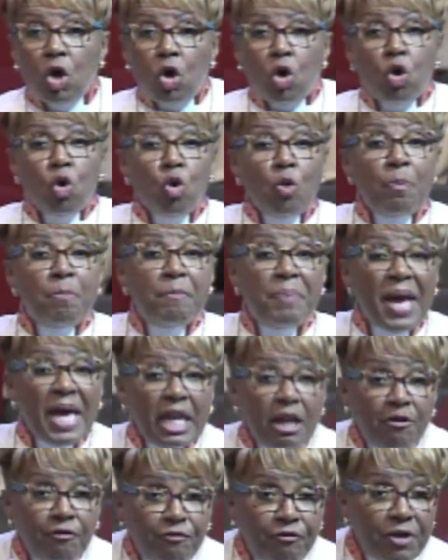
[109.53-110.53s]
who
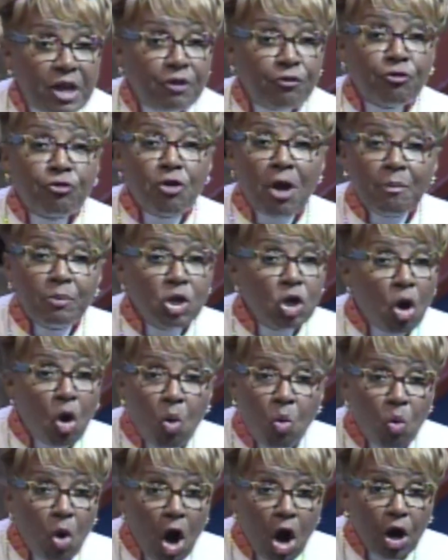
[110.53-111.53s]
benefit from your
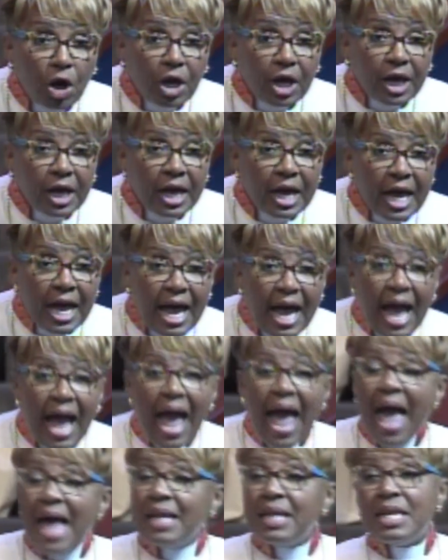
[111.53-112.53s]
work
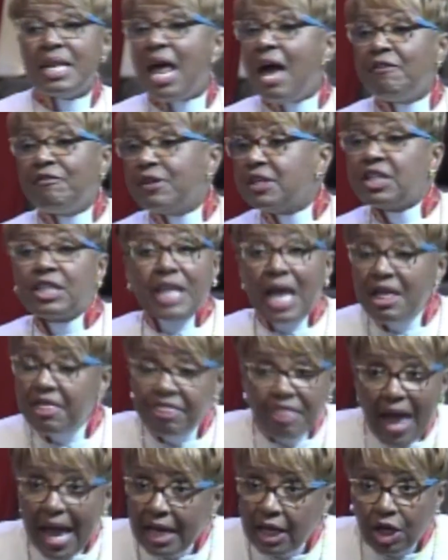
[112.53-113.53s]
and never say
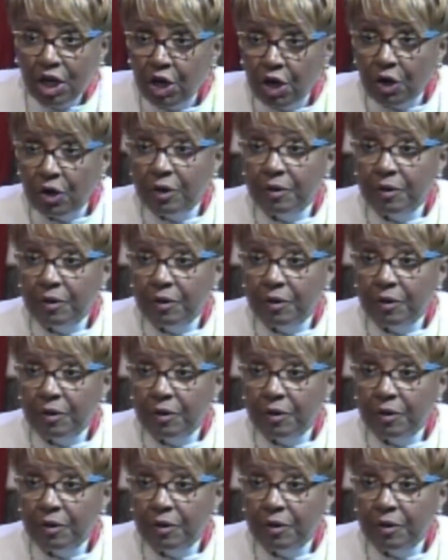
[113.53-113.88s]
thank you.